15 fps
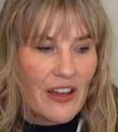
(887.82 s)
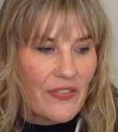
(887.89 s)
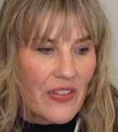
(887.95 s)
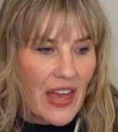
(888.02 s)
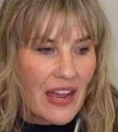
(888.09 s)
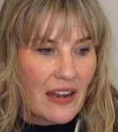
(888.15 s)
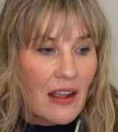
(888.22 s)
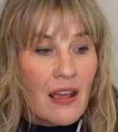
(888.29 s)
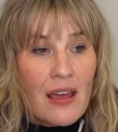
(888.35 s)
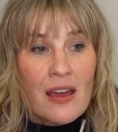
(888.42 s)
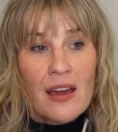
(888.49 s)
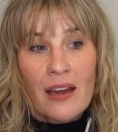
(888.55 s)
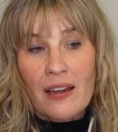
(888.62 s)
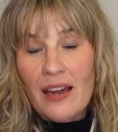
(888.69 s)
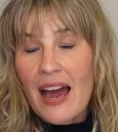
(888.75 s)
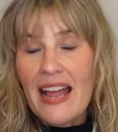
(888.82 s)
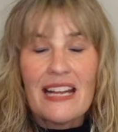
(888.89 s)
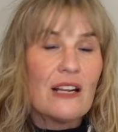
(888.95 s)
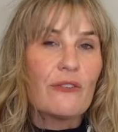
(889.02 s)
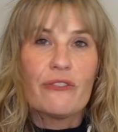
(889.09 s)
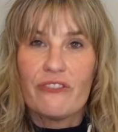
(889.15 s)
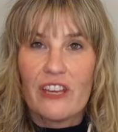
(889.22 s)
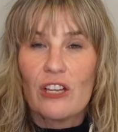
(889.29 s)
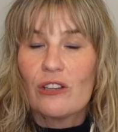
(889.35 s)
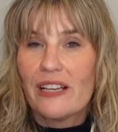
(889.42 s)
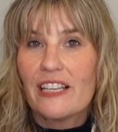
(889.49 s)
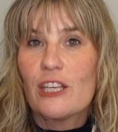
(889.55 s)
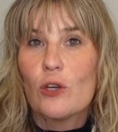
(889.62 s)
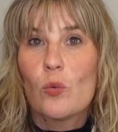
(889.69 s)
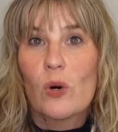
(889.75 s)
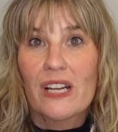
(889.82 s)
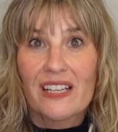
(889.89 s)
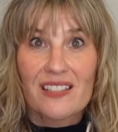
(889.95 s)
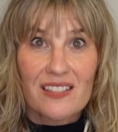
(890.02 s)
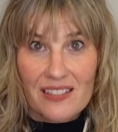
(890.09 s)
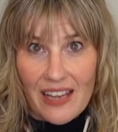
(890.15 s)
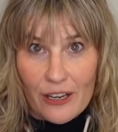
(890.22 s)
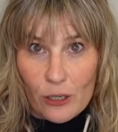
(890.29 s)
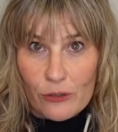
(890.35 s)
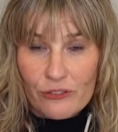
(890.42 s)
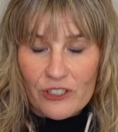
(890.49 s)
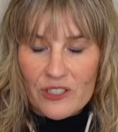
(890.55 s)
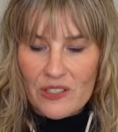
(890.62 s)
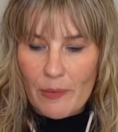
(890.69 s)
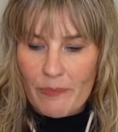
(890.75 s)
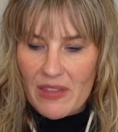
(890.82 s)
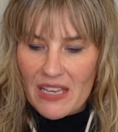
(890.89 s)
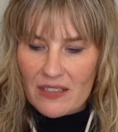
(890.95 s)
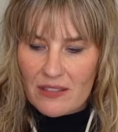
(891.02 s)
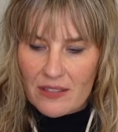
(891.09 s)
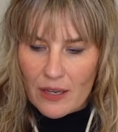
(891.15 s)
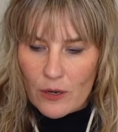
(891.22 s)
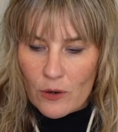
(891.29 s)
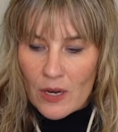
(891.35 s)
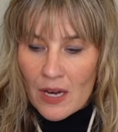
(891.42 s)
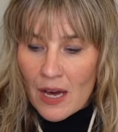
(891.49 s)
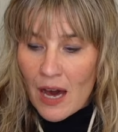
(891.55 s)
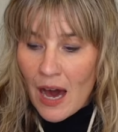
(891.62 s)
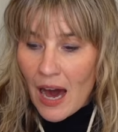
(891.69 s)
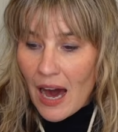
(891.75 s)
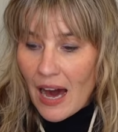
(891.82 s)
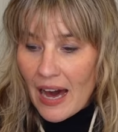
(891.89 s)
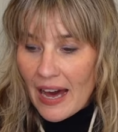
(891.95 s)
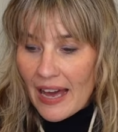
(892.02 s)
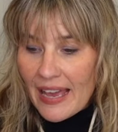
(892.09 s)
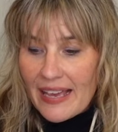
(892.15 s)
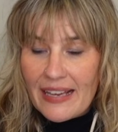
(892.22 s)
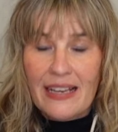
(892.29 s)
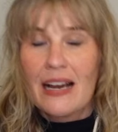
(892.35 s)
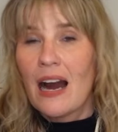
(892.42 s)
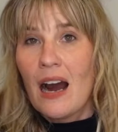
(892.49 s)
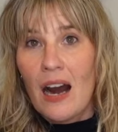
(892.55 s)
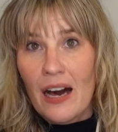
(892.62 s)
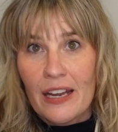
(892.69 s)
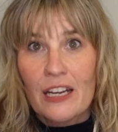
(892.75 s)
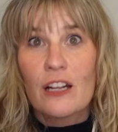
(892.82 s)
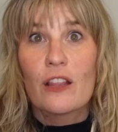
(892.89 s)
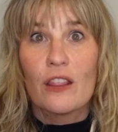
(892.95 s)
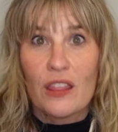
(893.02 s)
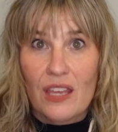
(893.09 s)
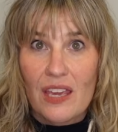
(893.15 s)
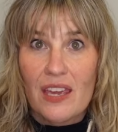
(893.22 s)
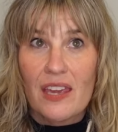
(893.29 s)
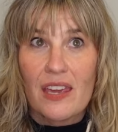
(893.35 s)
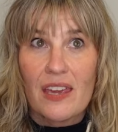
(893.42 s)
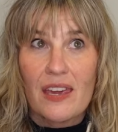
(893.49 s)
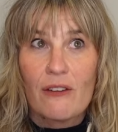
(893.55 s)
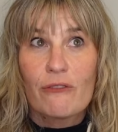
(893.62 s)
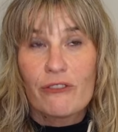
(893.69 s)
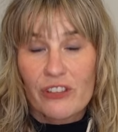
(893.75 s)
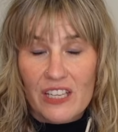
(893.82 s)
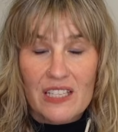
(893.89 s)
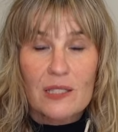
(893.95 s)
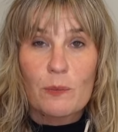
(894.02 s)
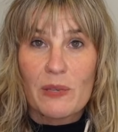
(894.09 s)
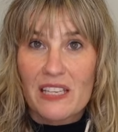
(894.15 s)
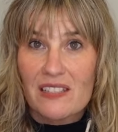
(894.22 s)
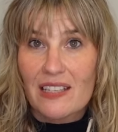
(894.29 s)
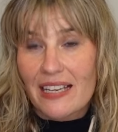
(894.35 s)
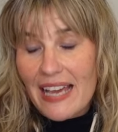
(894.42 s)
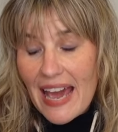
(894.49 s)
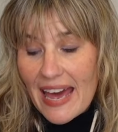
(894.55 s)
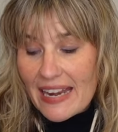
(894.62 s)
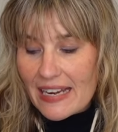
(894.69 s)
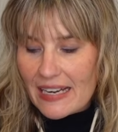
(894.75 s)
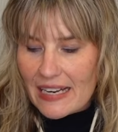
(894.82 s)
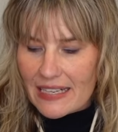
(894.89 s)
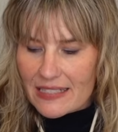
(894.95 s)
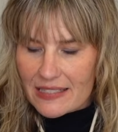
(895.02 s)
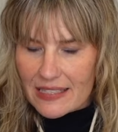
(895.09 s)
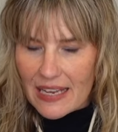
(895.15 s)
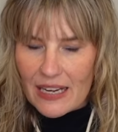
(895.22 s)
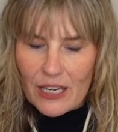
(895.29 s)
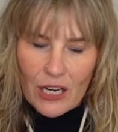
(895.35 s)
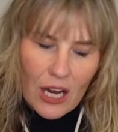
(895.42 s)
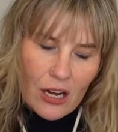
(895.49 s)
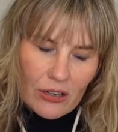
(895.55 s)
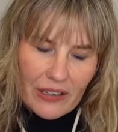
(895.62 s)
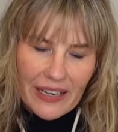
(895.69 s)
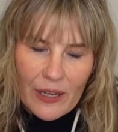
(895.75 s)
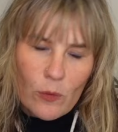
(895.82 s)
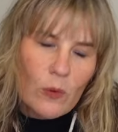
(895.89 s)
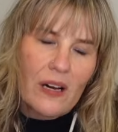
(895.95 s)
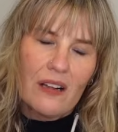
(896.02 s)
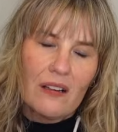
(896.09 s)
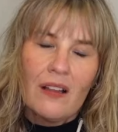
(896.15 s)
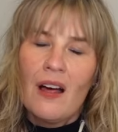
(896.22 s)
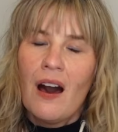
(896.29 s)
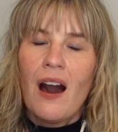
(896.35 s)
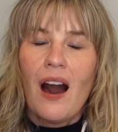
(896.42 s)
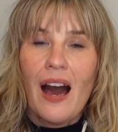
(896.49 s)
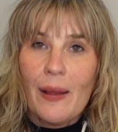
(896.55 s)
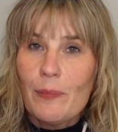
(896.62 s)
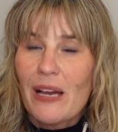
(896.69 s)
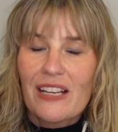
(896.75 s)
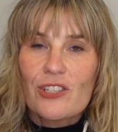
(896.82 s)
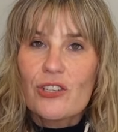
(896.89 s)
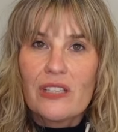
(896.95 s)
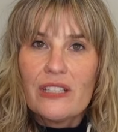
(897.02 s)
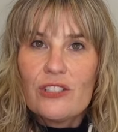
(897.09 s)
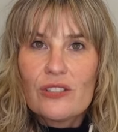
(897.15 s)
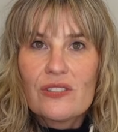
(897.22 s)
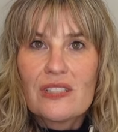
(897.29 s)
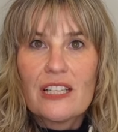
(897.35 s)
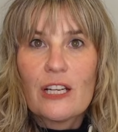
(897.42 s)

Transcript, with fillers: and then kind of feel like you want to settle for something. So I got the fleece piece again and I decided, all right, well, I'm actually just